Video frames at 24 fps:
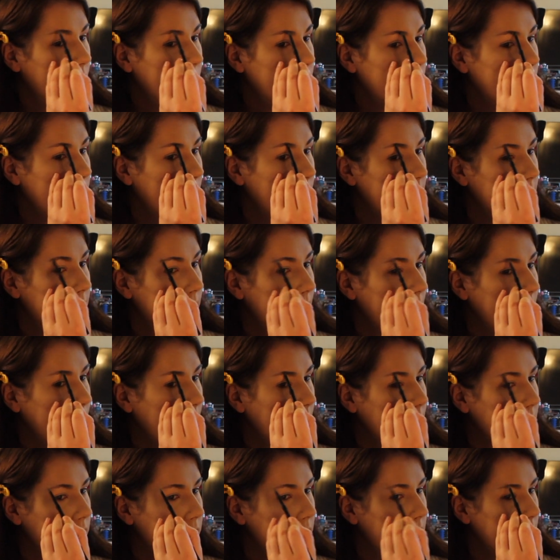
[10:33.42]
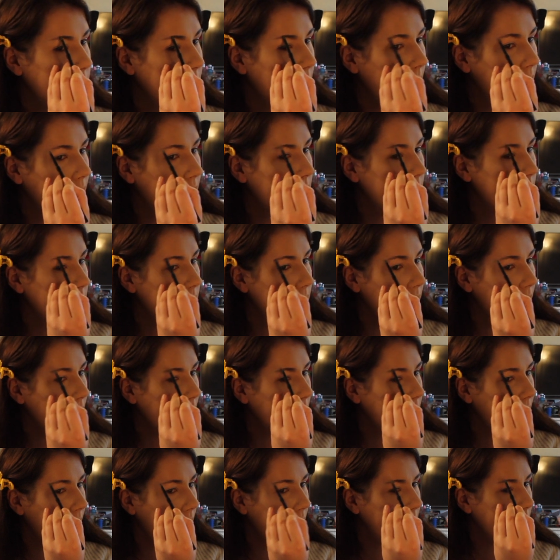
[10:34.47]
So I see that she's like
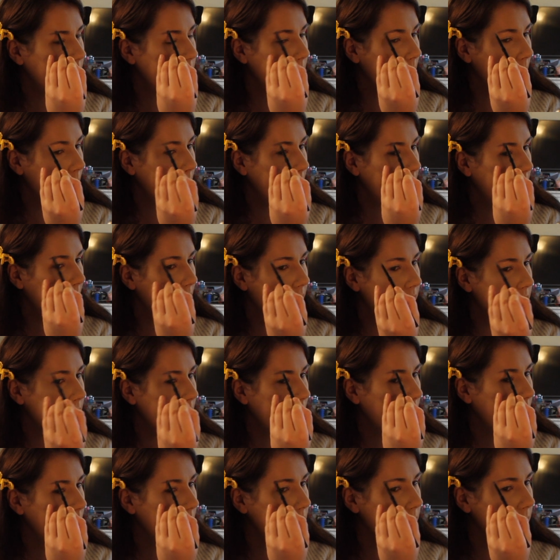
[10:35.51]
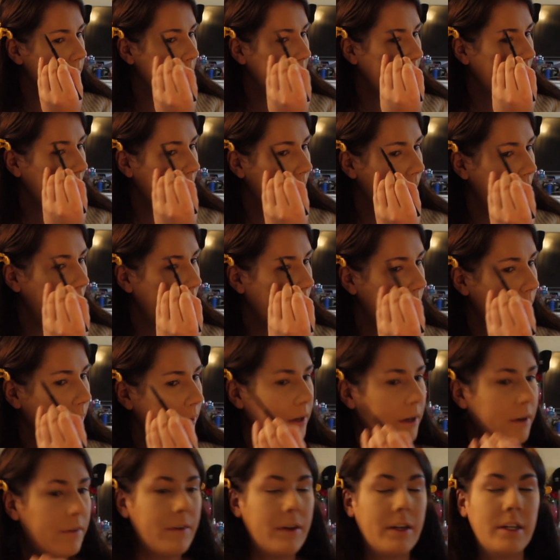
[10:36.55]
sitting down at the table, and I was like, oh, it'd be kind of
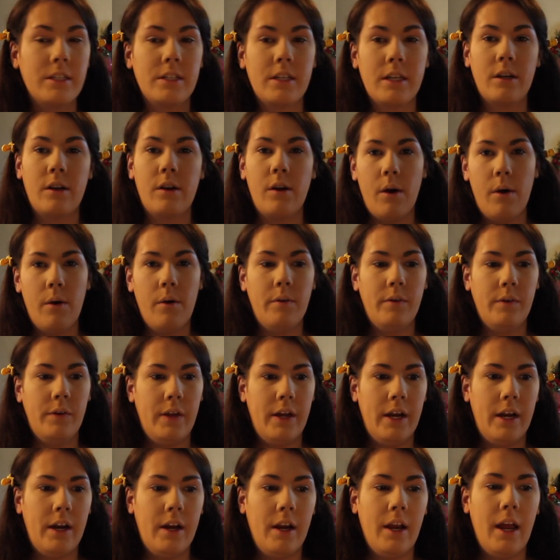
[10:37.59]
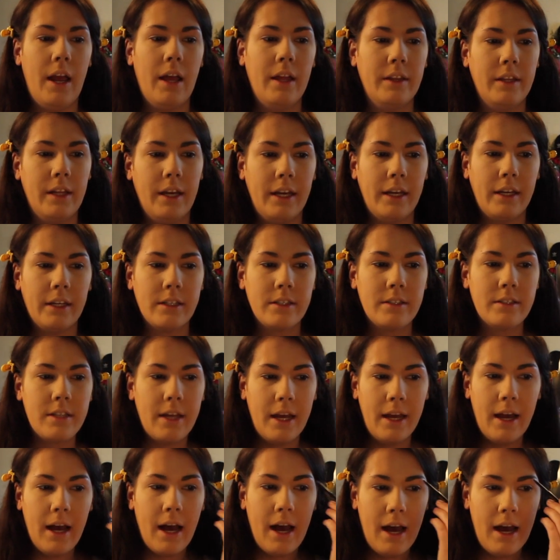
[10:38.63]
awkward if I just like go over there and like
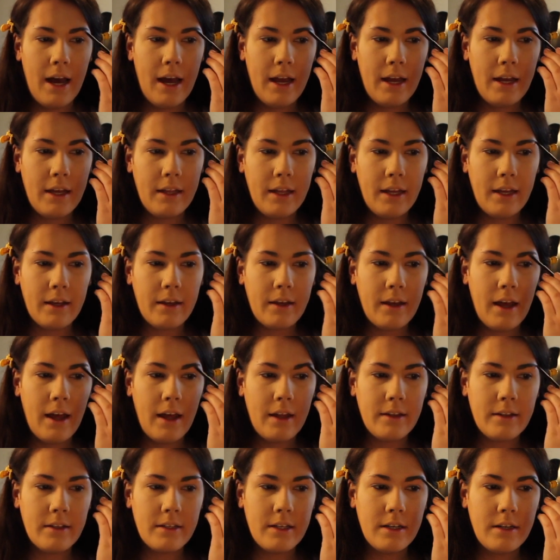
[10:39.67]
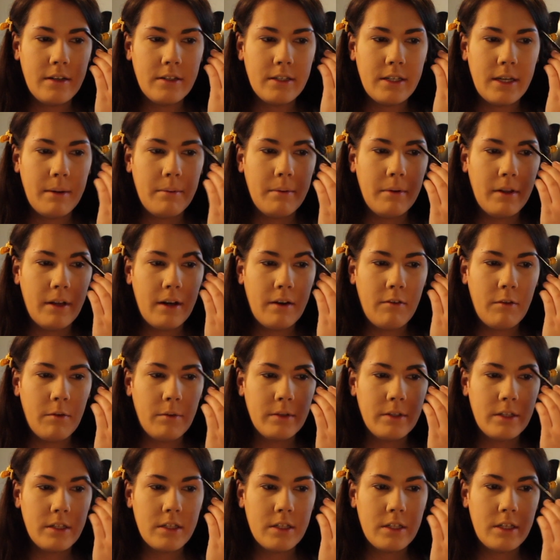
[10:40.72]
say hi, like at the dinner table, and
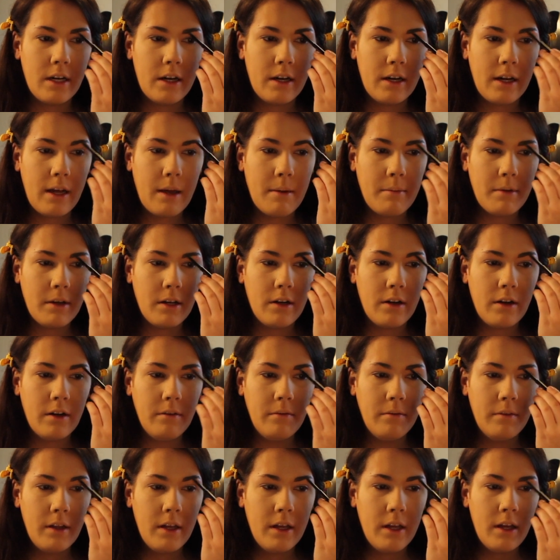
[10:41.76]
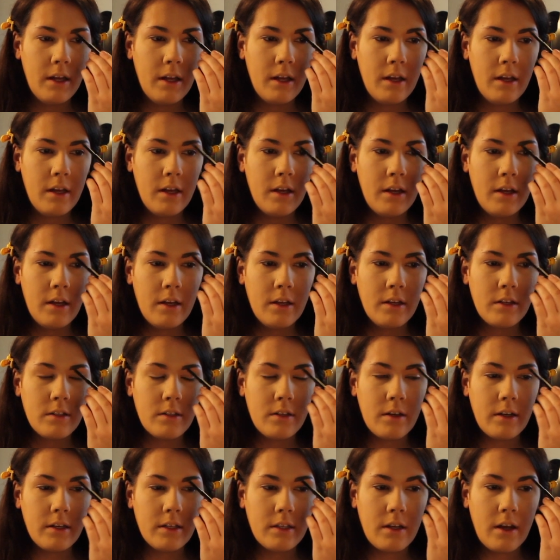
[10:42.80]
everyone's just staring at me, you know?
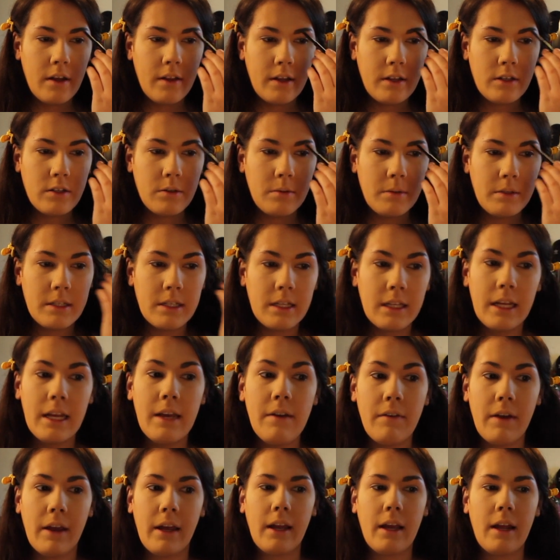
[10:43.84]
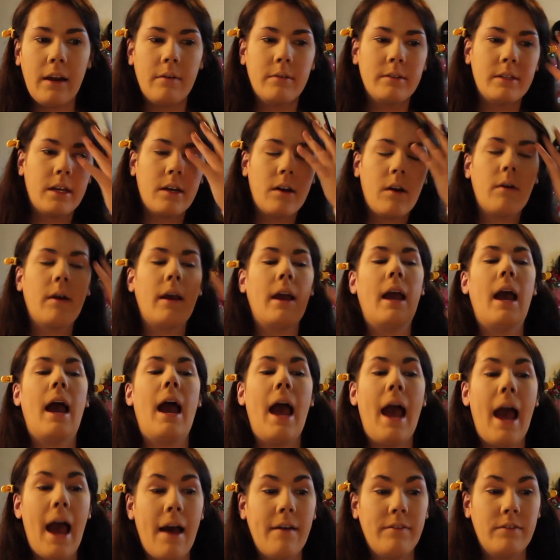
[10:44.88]
So I saw that she was leaving, and I was like, okay, I
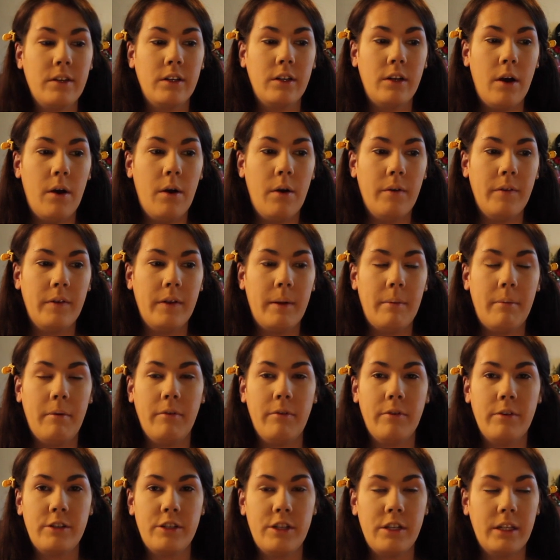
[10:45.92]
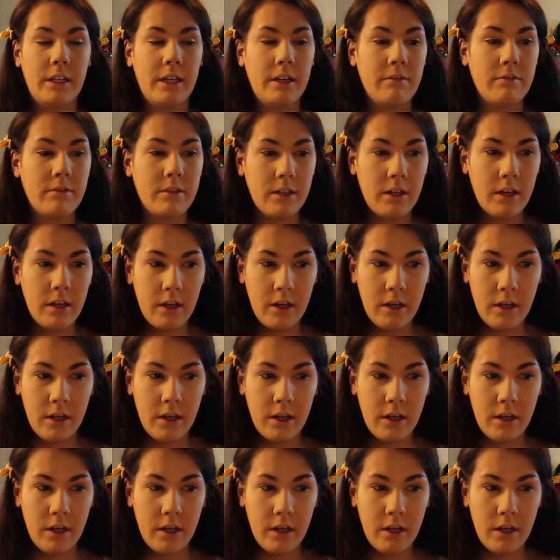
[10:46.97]
have to go over there before she leaves.